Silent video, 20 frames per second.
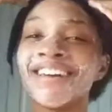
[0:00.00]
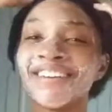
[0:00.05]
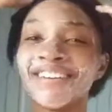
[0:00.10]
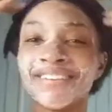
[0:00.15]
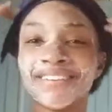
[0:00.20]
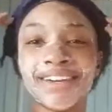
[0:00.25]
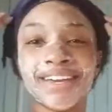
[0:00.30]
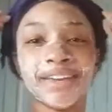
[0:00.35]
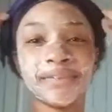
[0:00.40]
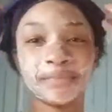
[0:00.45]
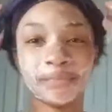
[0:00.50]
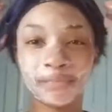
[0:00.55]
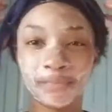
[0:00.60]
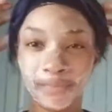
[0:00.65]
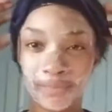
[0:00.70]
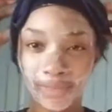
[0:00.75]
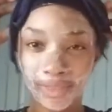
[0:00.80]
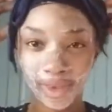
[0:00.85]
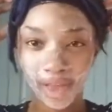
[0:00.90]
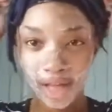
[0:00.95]
Right.
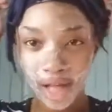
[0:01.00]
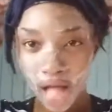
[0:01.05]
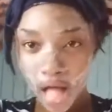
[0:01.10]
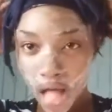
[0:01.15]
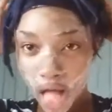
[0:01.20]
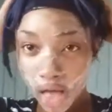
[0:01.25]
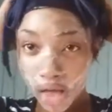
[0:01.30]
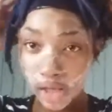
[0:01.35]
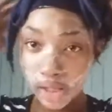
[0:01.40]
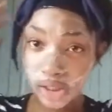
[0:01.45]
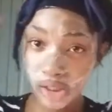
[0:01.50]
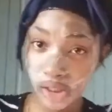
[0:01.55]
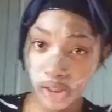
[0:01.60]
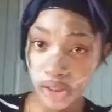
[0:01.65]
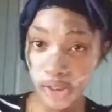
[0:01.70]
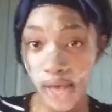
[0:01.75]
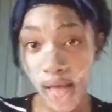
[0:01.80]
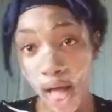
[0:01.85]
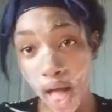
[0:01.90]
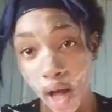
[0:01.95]

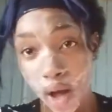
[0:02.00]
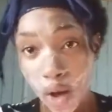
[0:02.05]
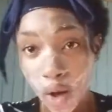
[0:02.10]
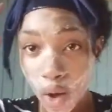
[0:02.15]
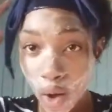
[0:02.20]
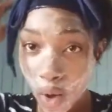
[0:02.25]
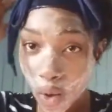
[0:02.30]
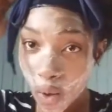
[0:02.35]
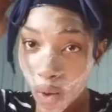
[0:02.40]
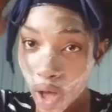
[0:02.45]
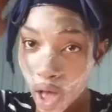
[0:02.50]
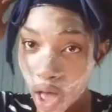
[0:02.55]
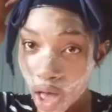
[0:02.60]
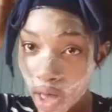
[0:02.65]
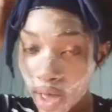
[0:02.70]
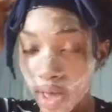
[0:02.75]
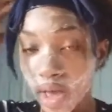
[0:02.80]
So